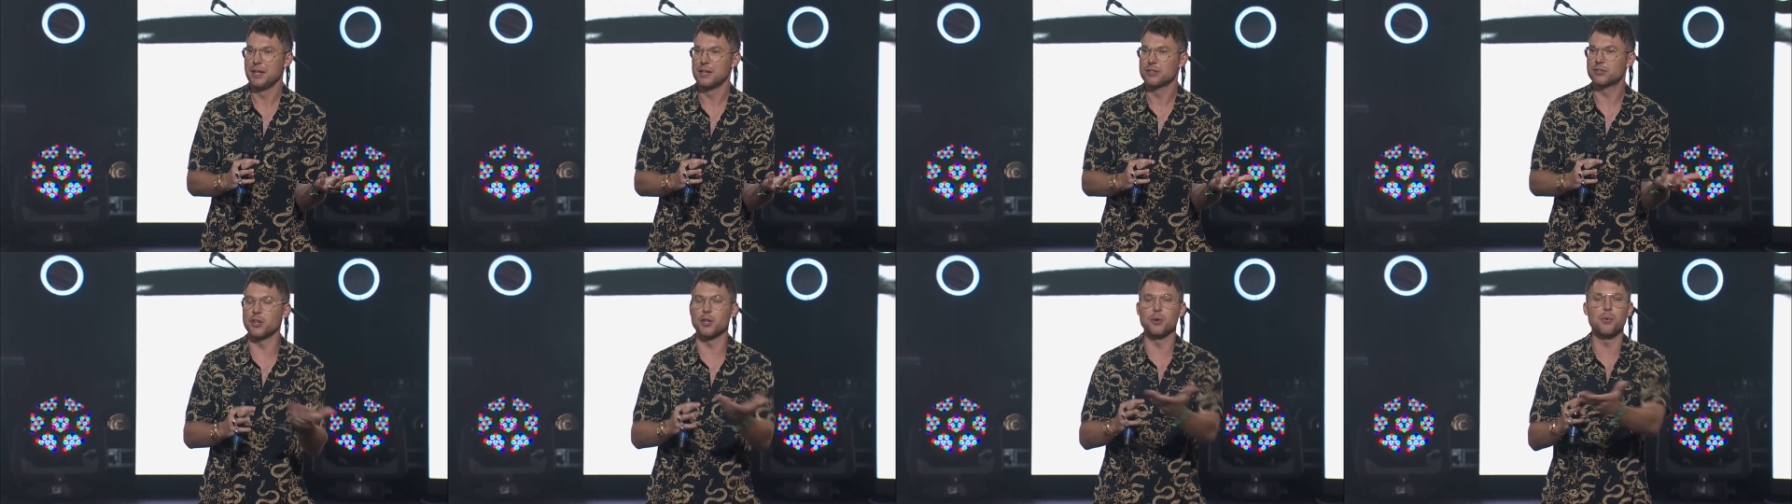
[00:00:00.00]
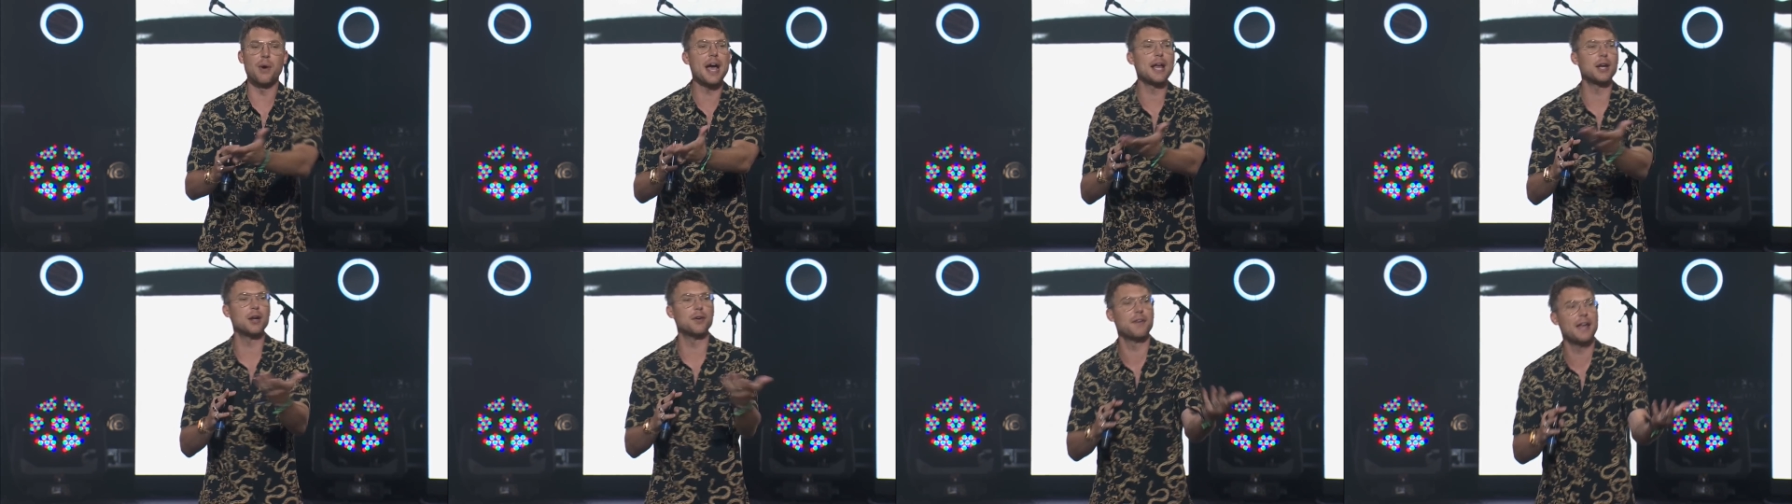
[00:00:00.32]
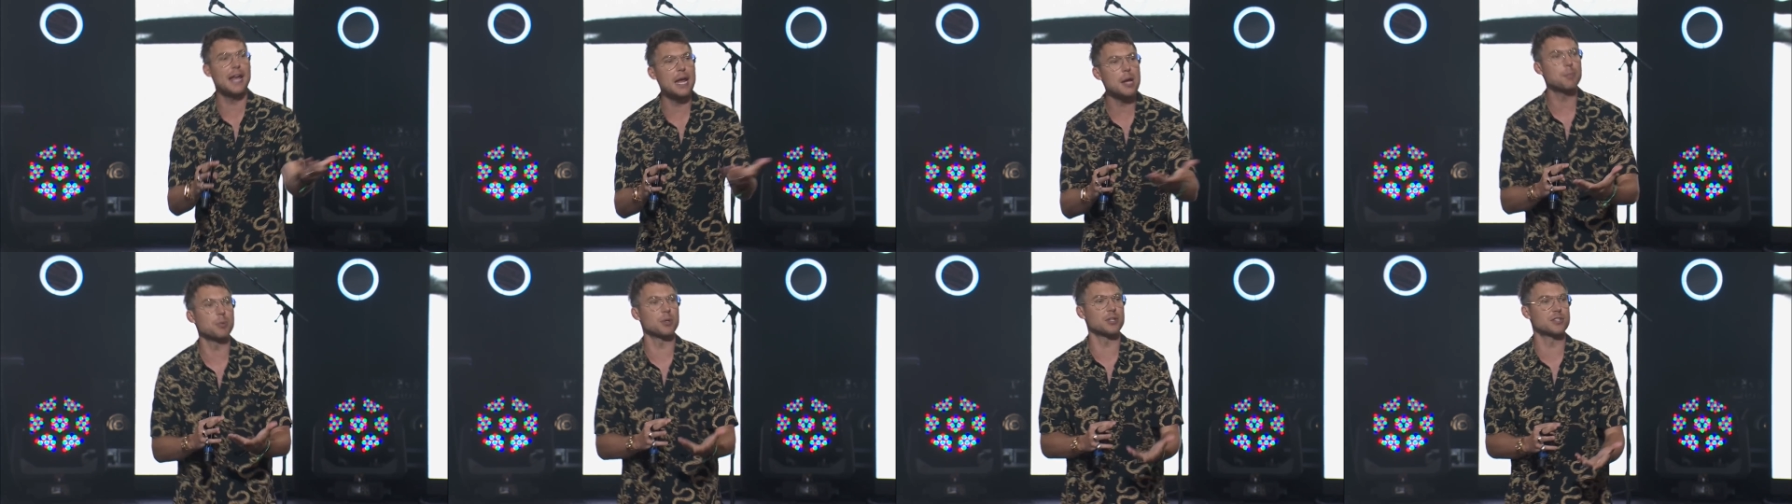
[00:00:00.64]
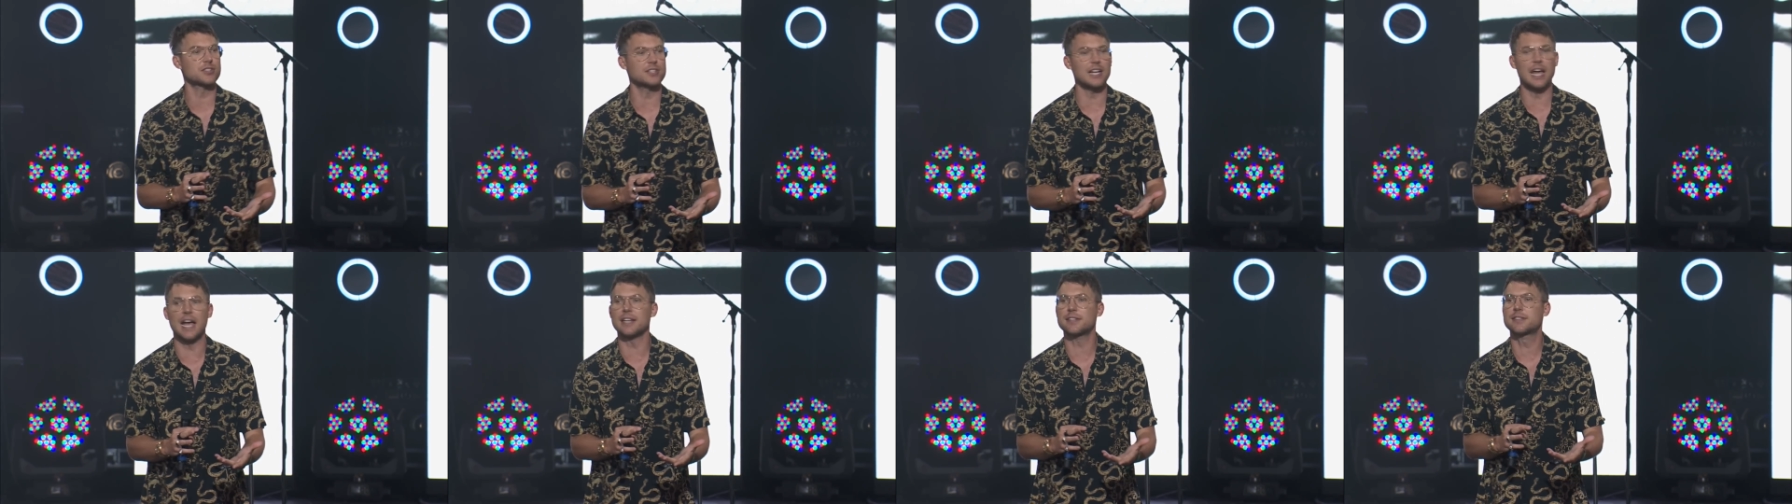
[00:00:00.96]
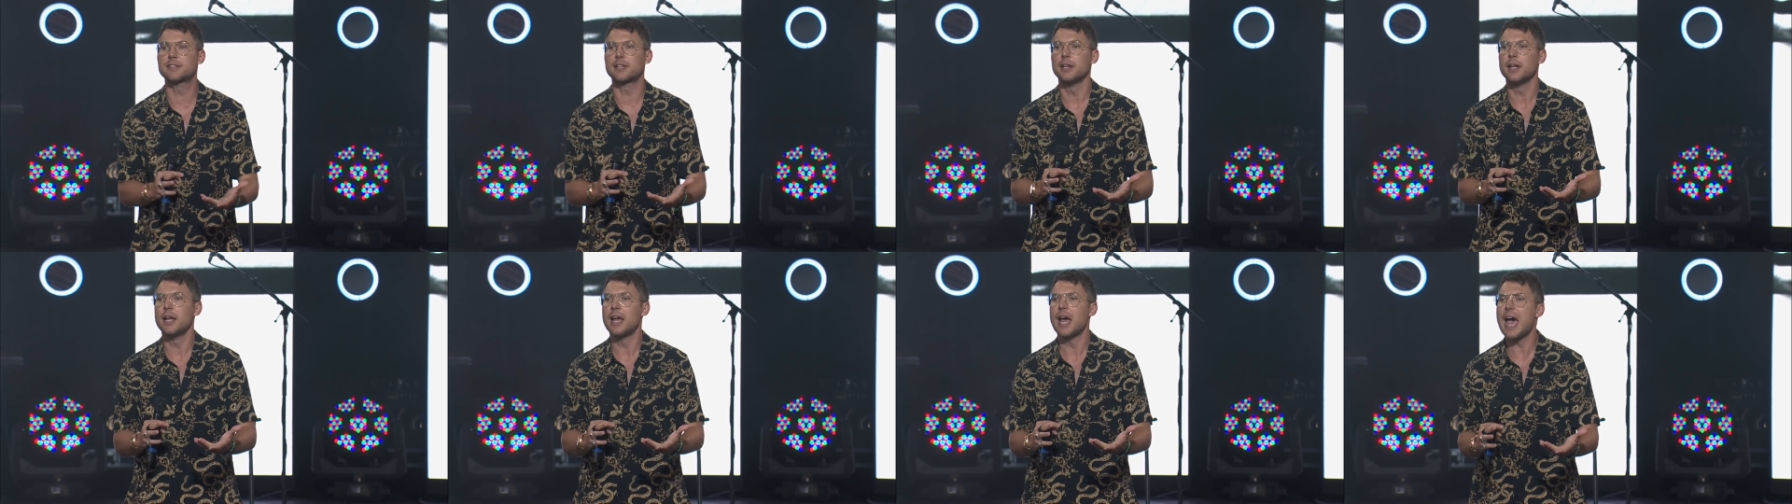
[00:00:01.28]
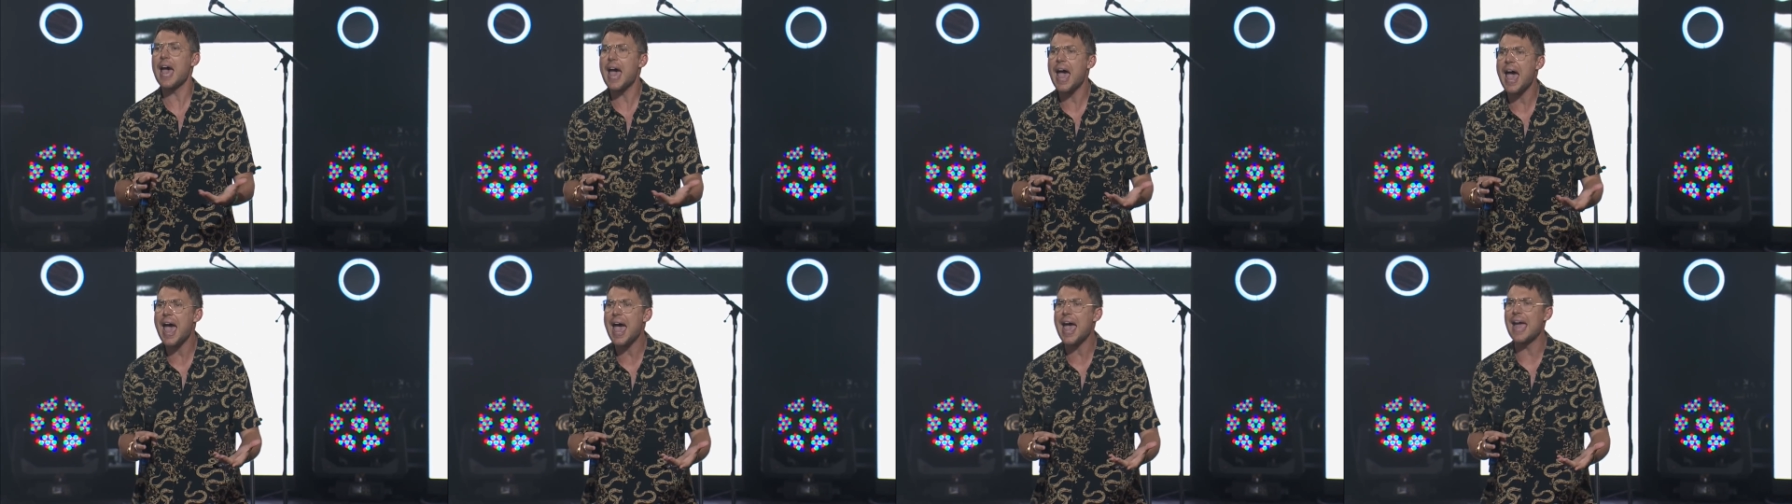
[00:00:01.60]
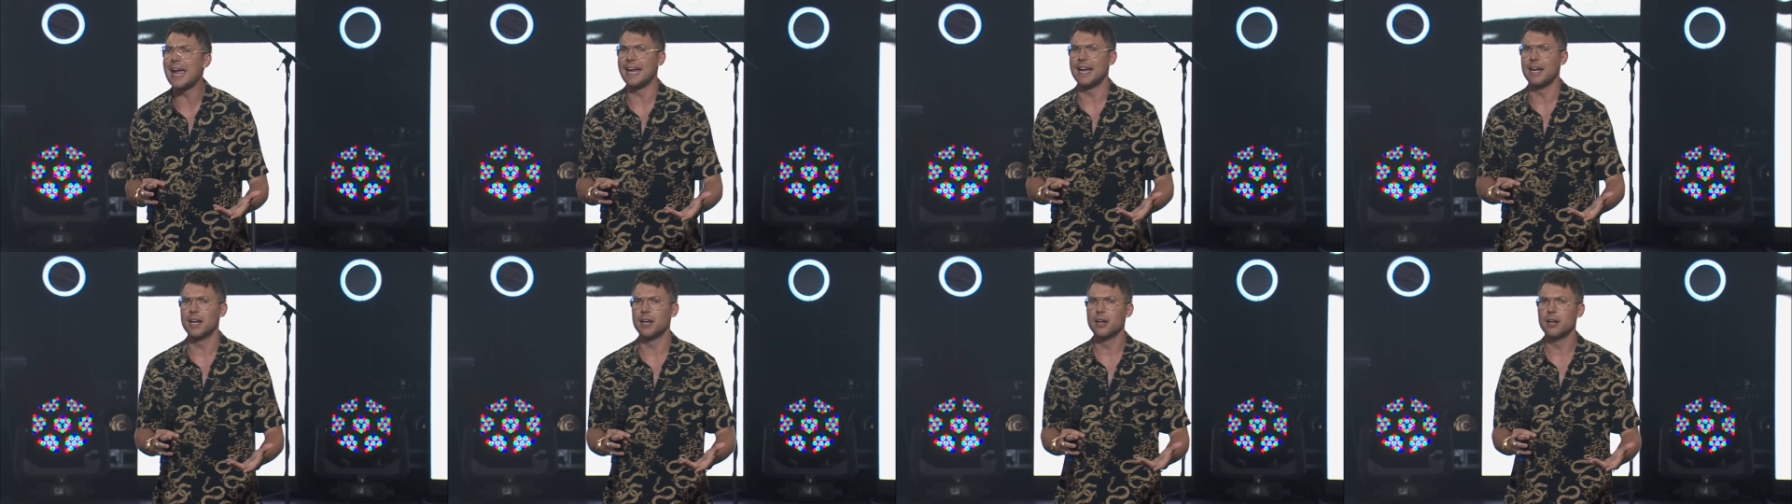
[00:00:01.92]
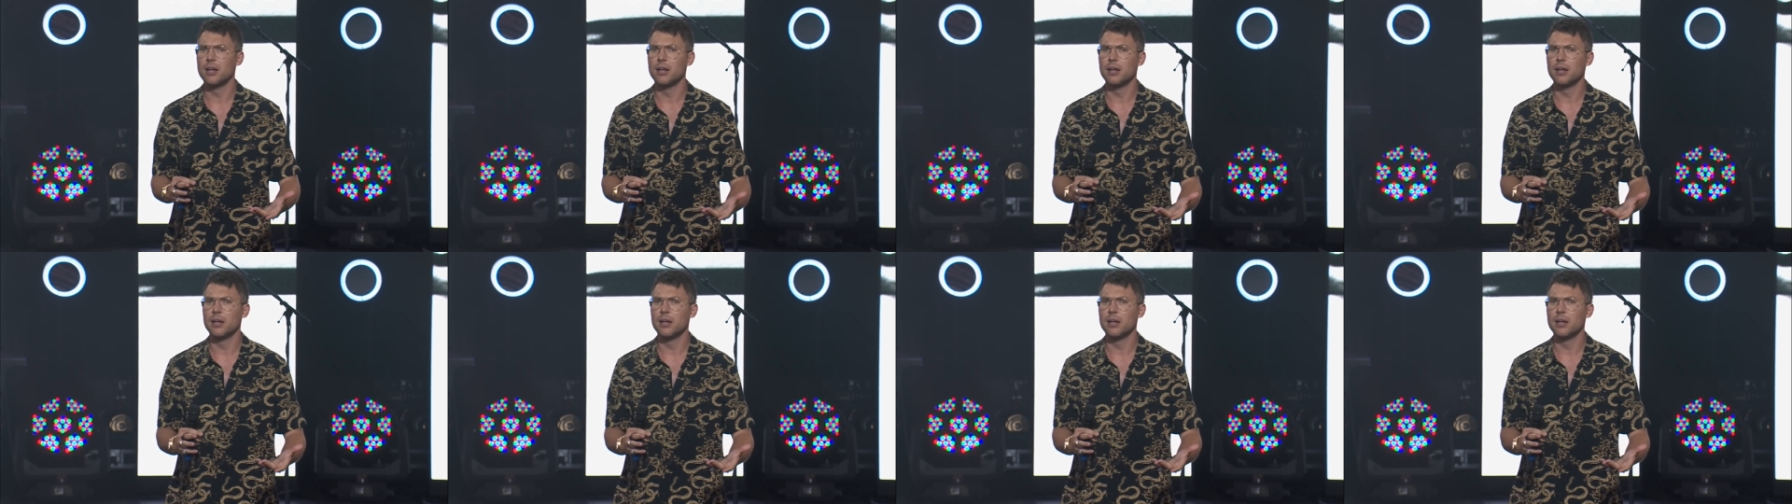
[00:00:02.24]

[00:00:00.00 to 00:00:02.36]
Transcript: So the writer of Hebrews says, hey,